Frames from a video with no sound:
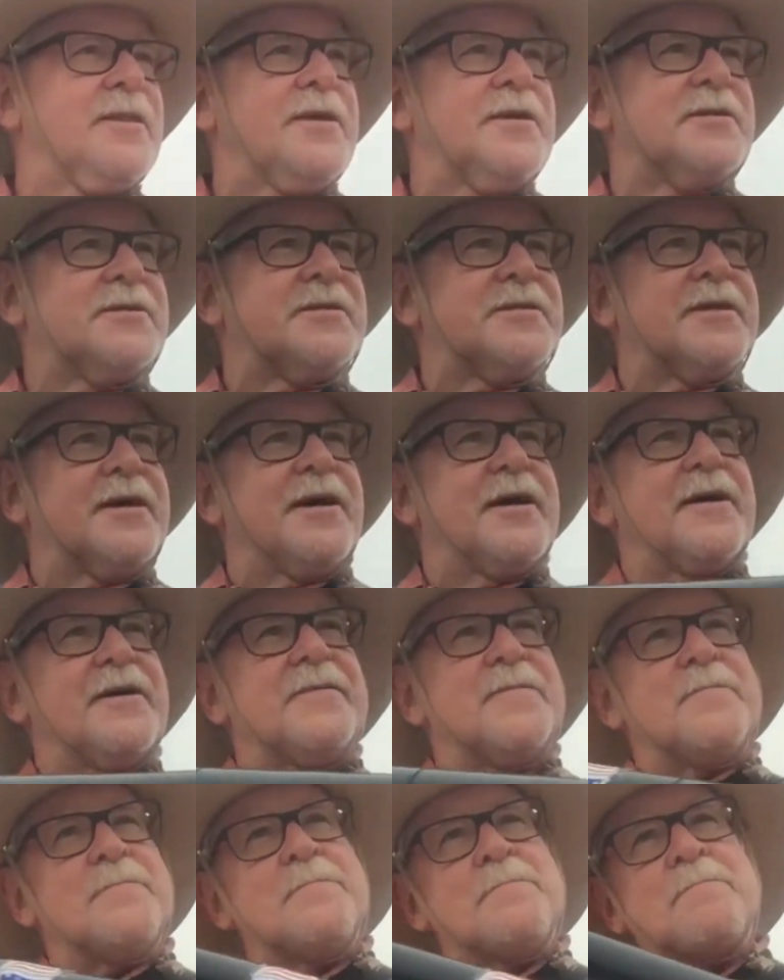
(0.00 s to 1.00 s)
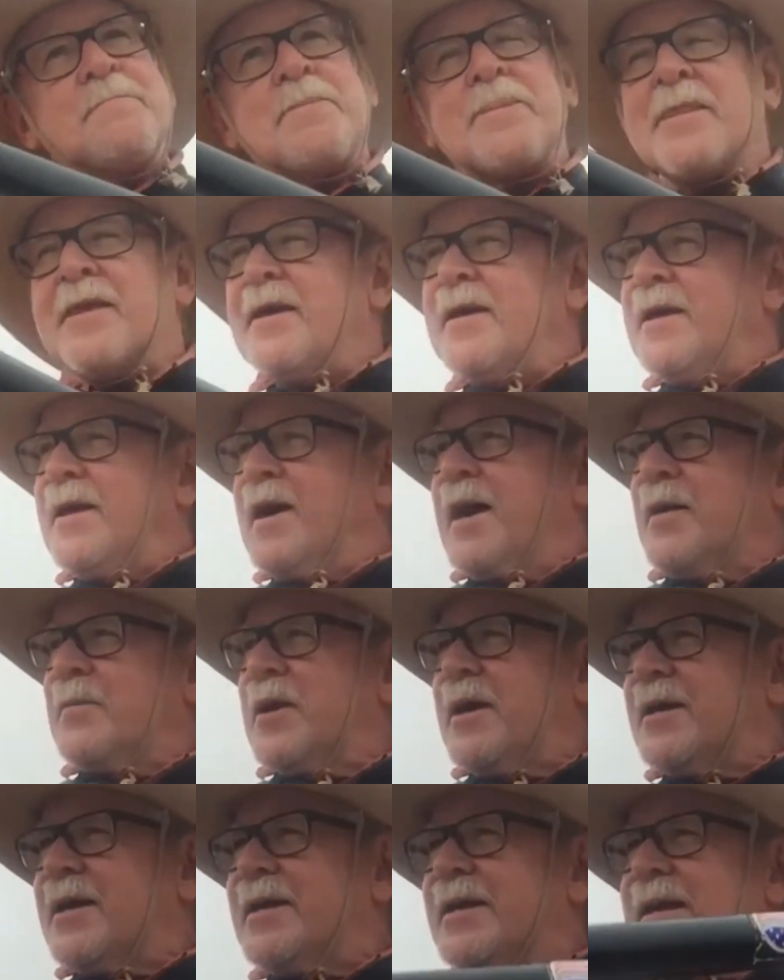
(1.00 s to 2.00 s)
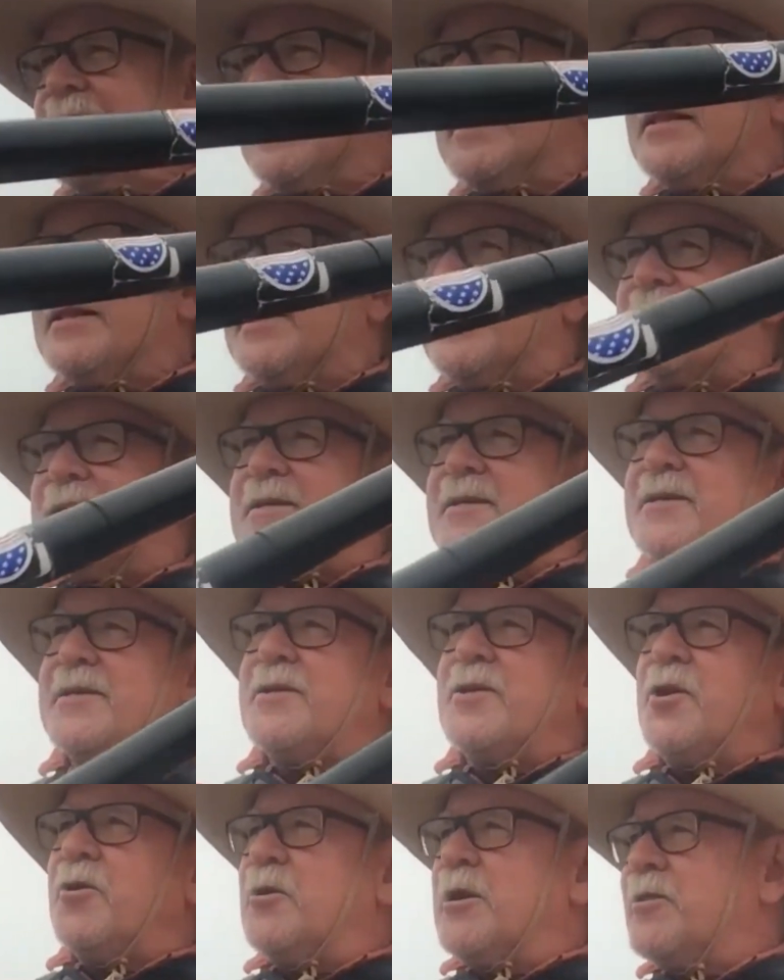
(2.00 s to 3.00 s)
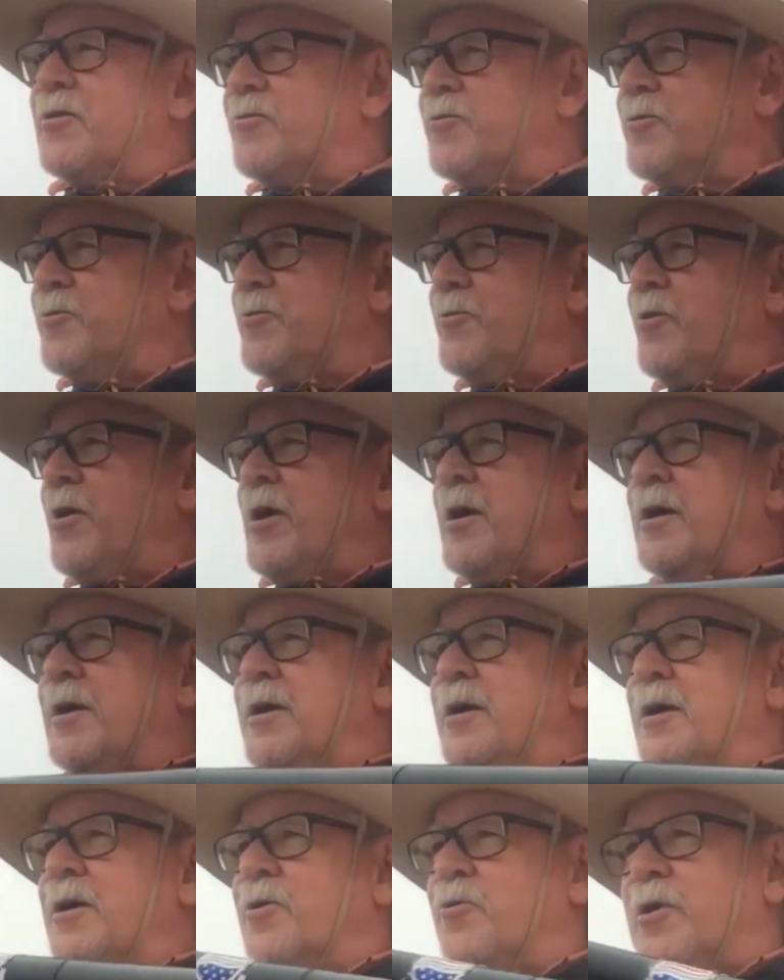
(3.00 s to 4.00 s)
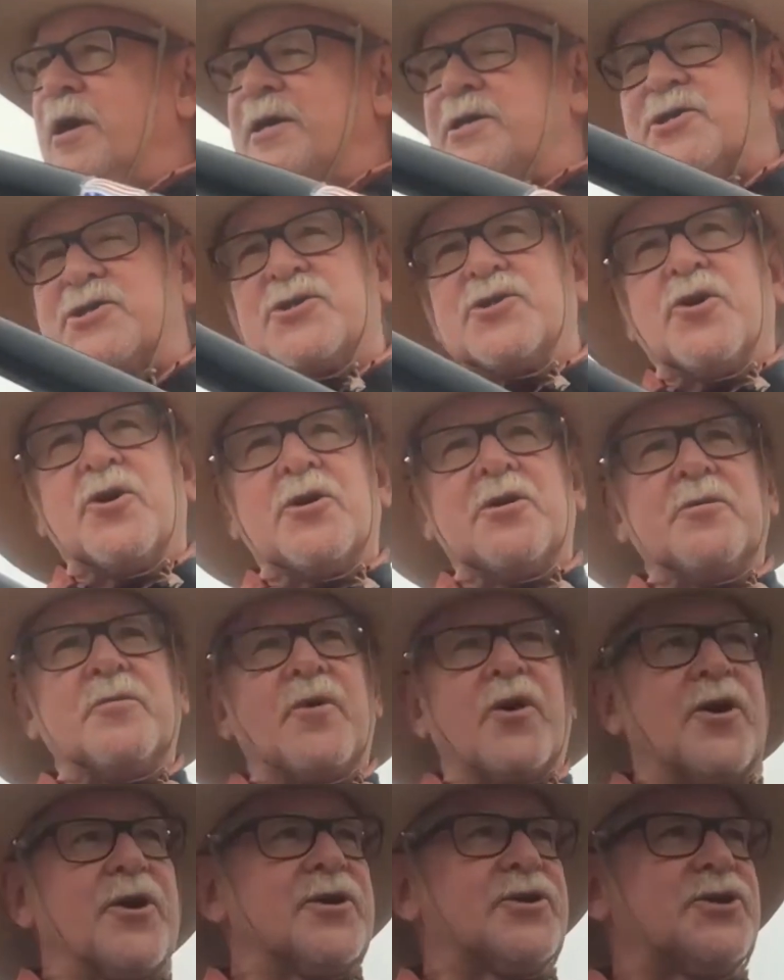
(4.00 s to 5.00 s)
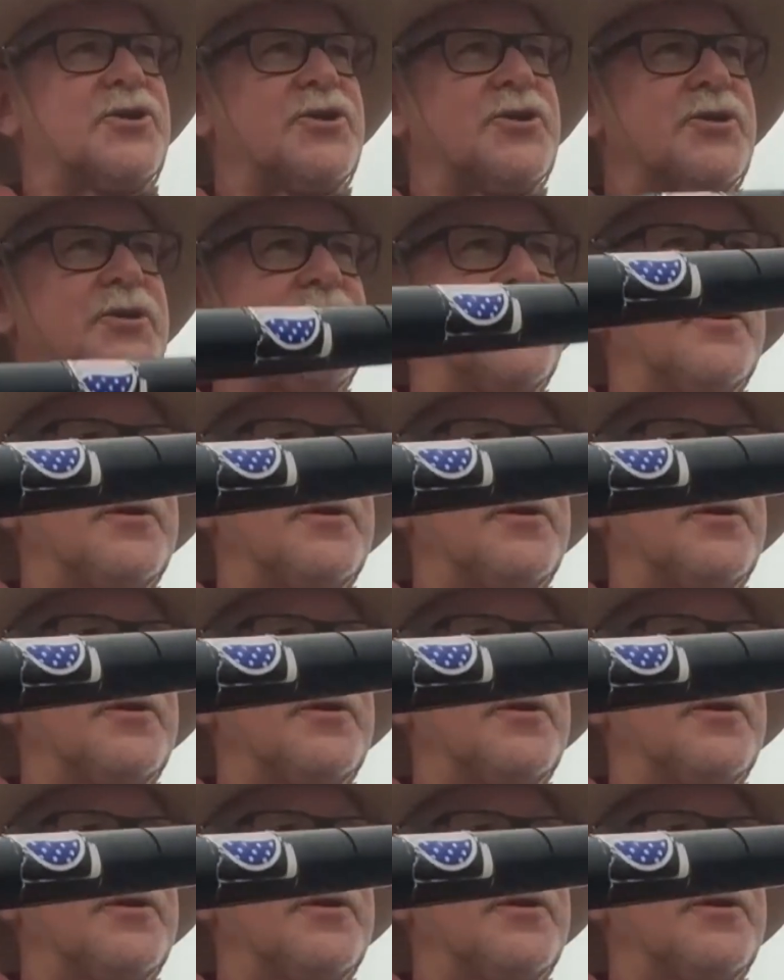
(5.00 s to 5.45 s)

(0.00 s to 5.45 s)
this, I'm on an inlet going through a great salt marsh.